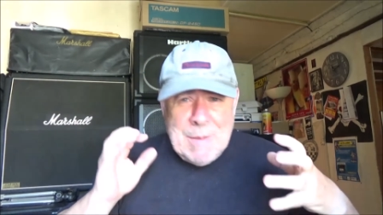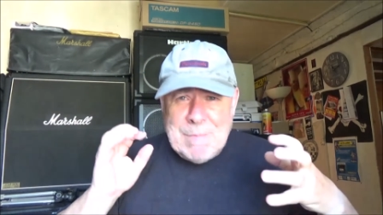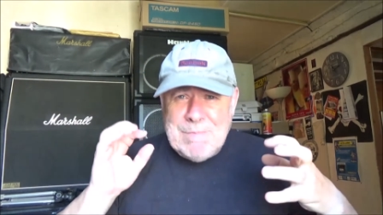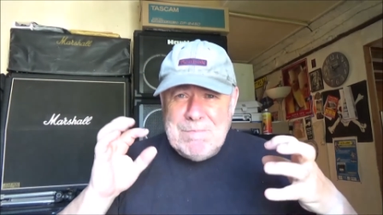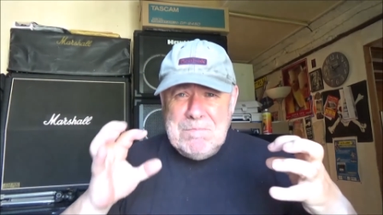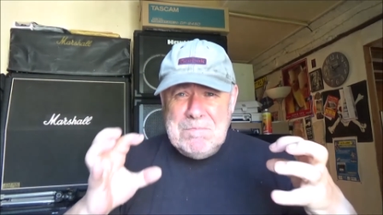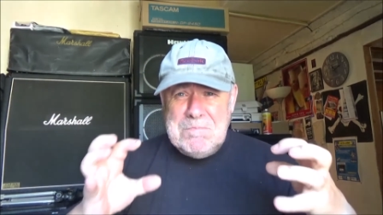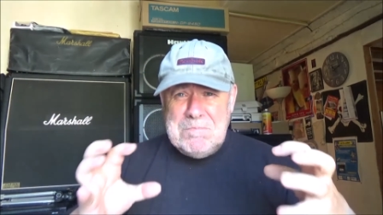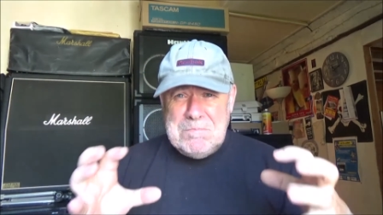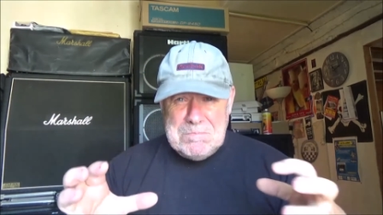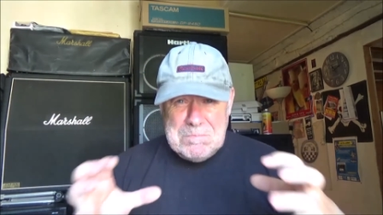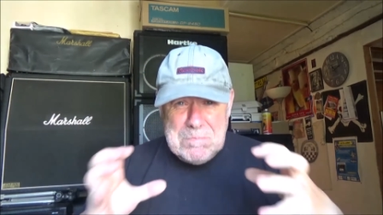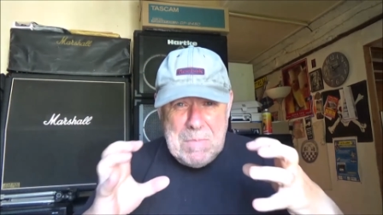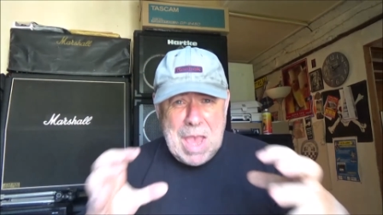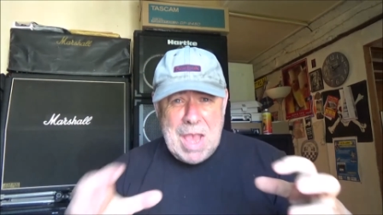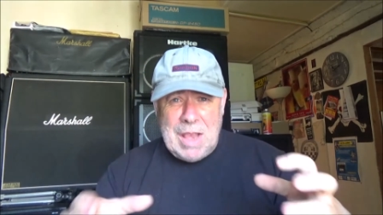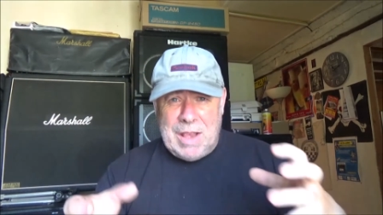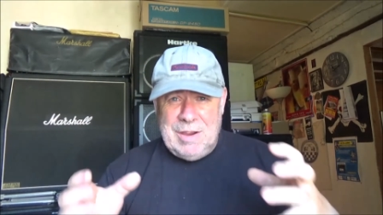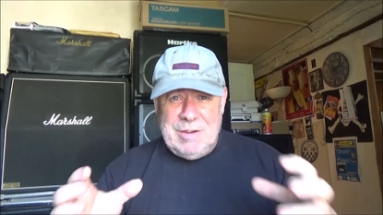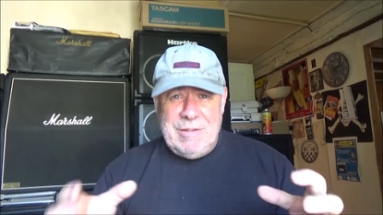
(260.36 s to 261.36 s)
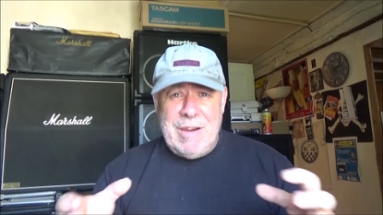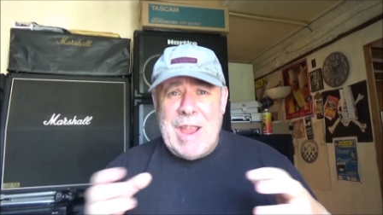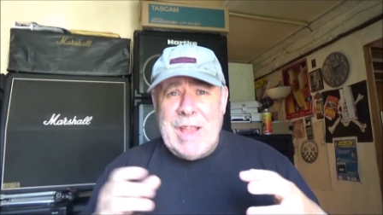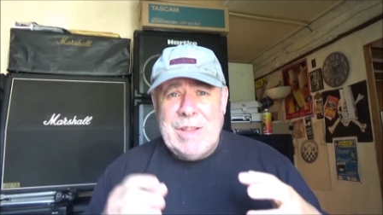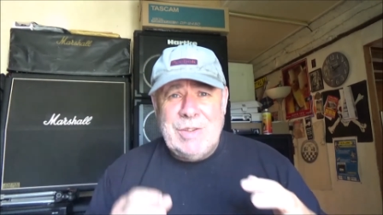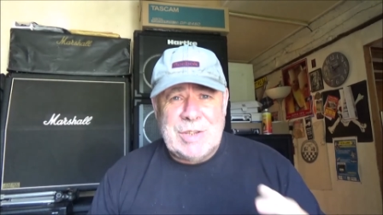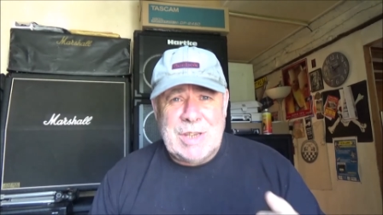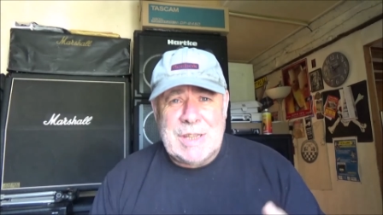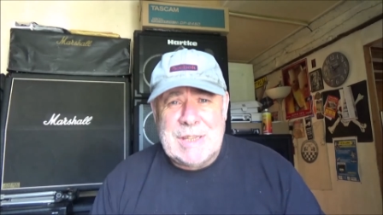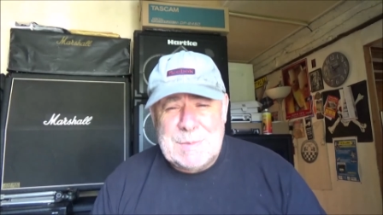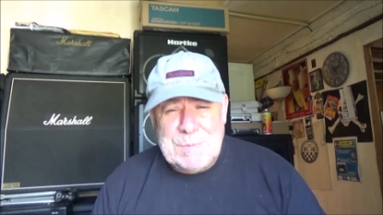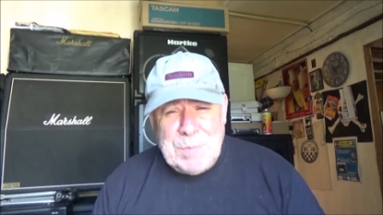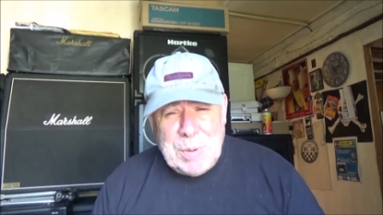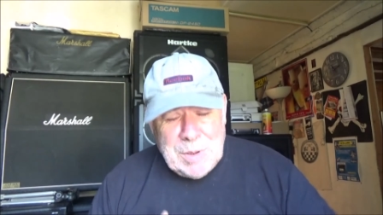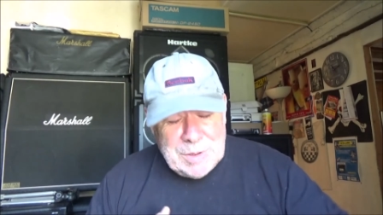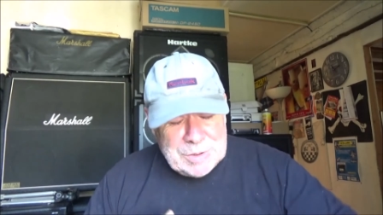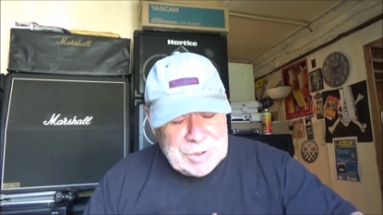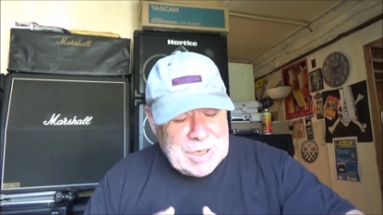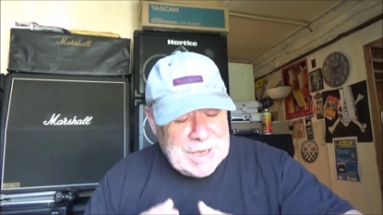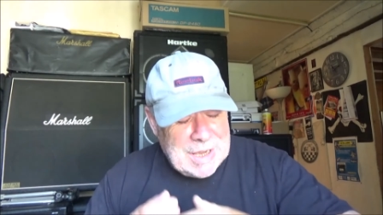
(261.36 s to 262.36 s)
mega engines
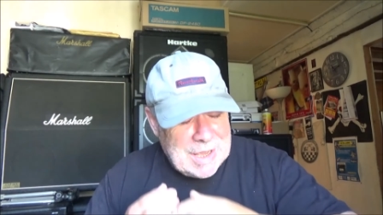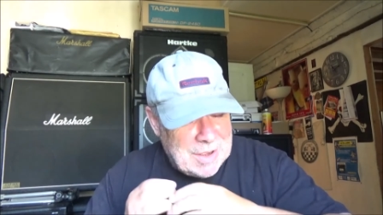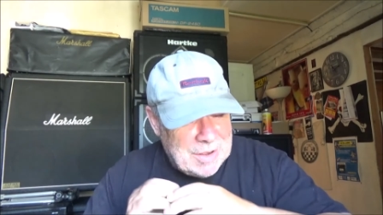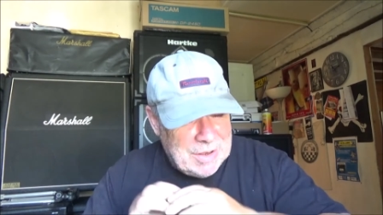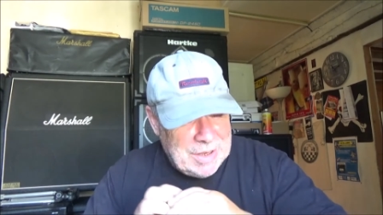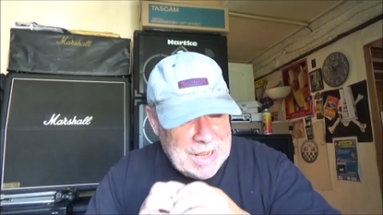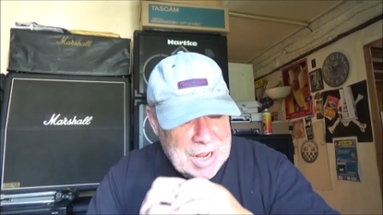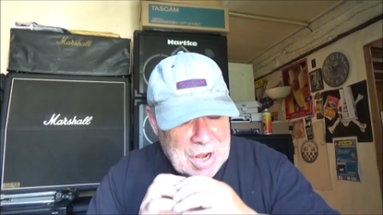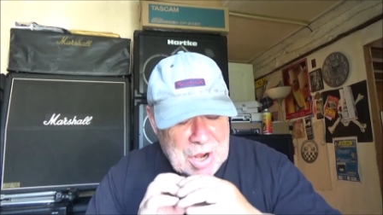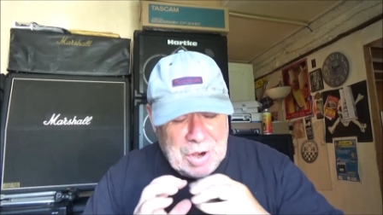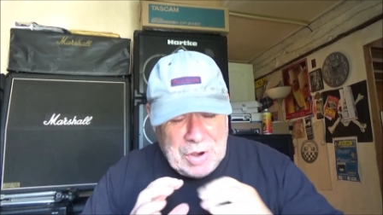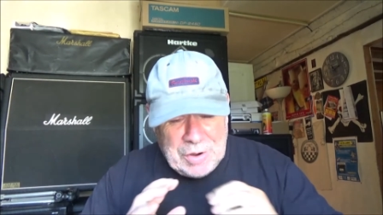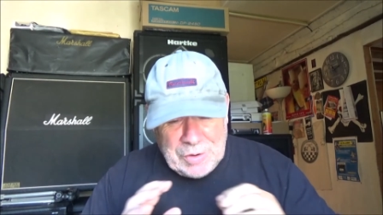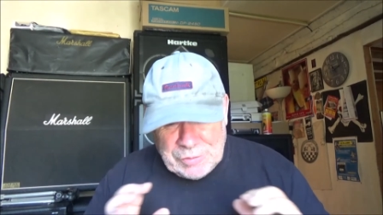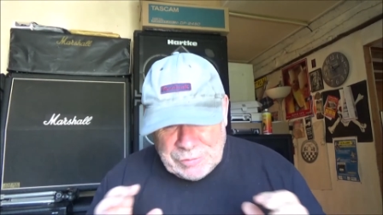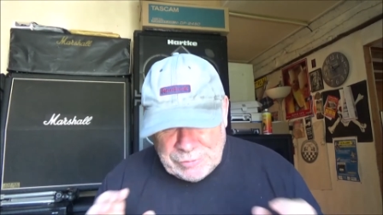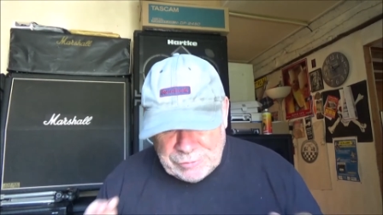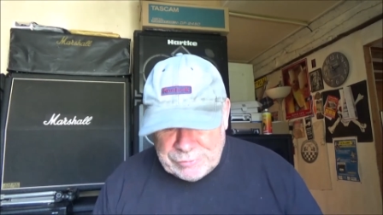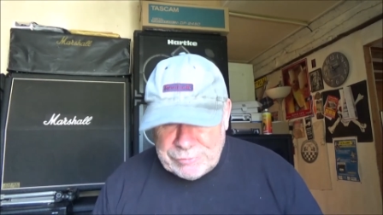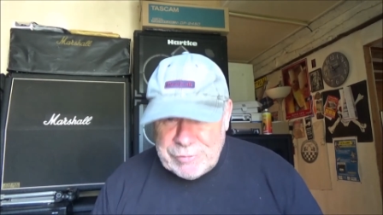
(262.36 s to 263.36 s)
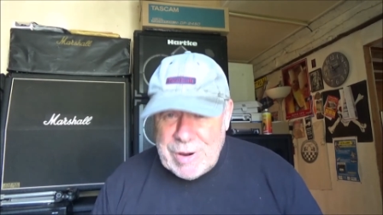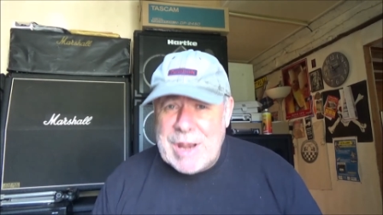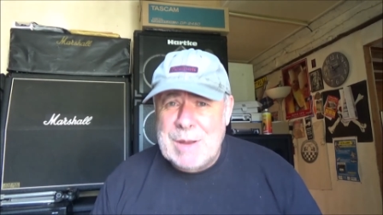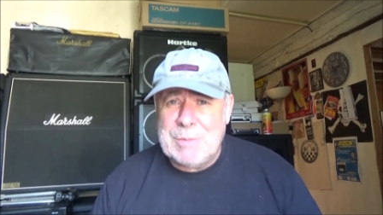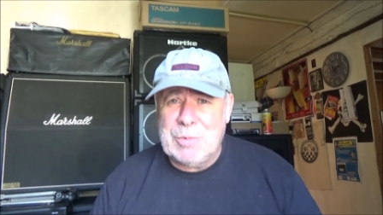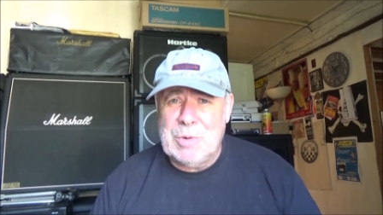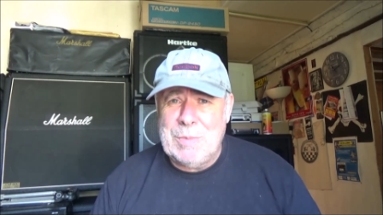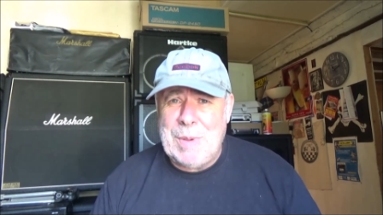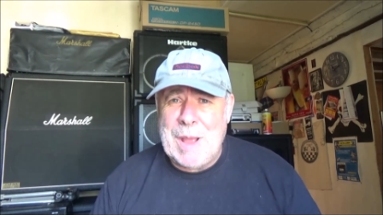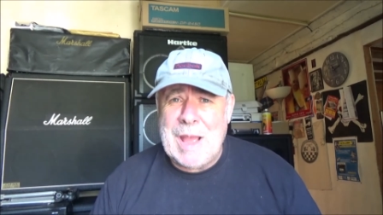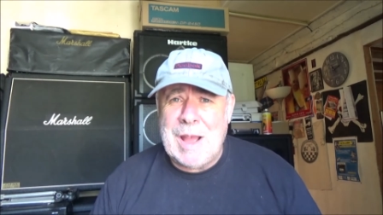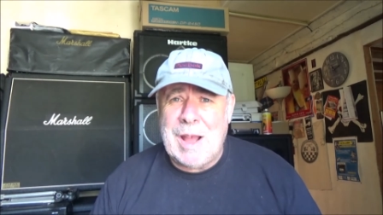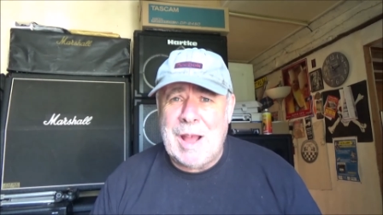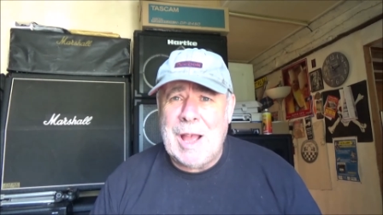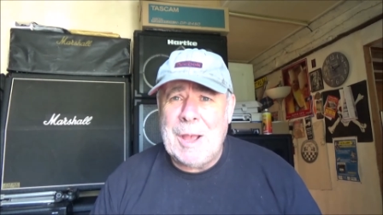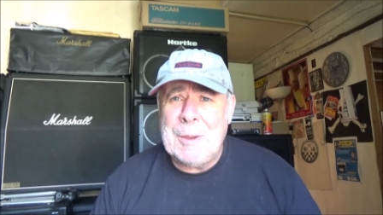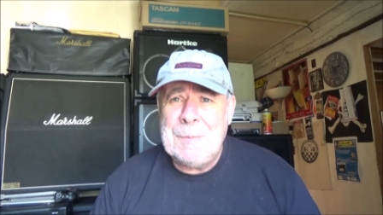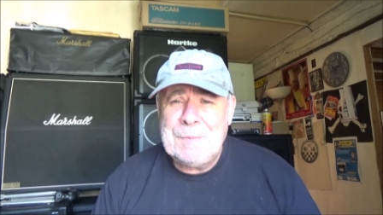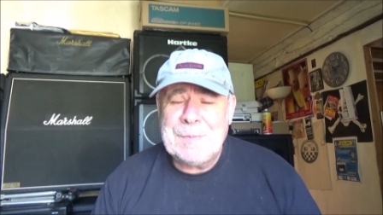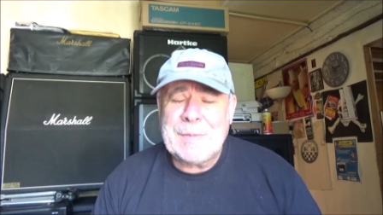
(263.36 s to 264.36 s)
pushing out incredible
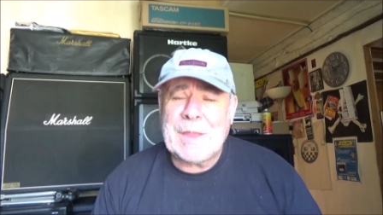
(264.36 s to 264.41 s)
power.